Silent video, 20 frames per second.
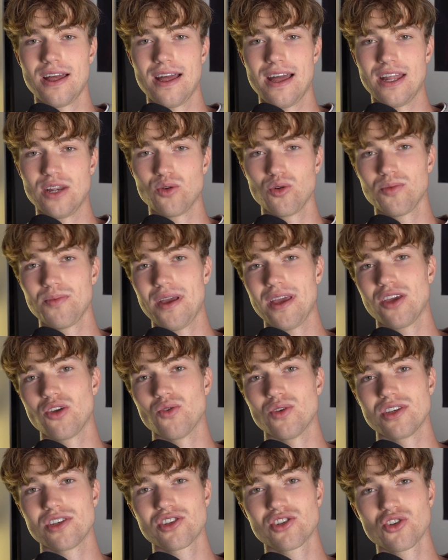It will make you
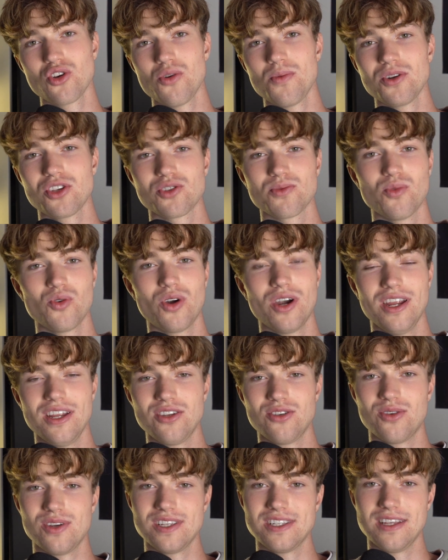a so much more
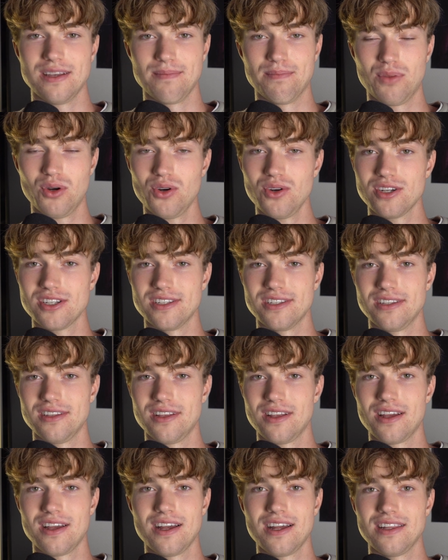interesting person
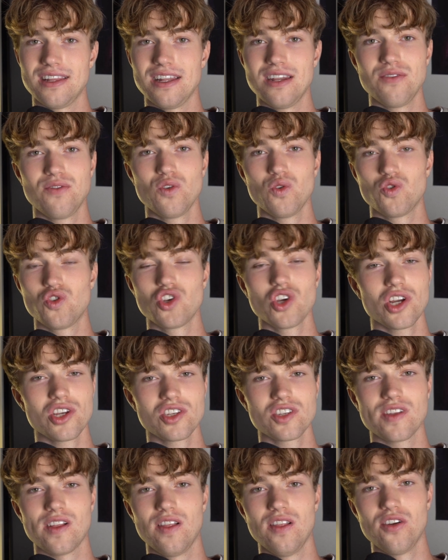than if you
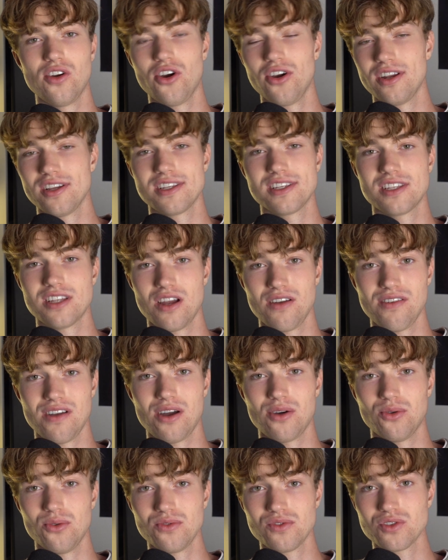just learn this stuff
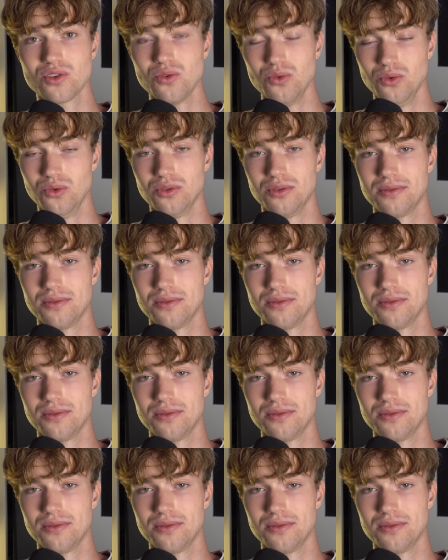out of school.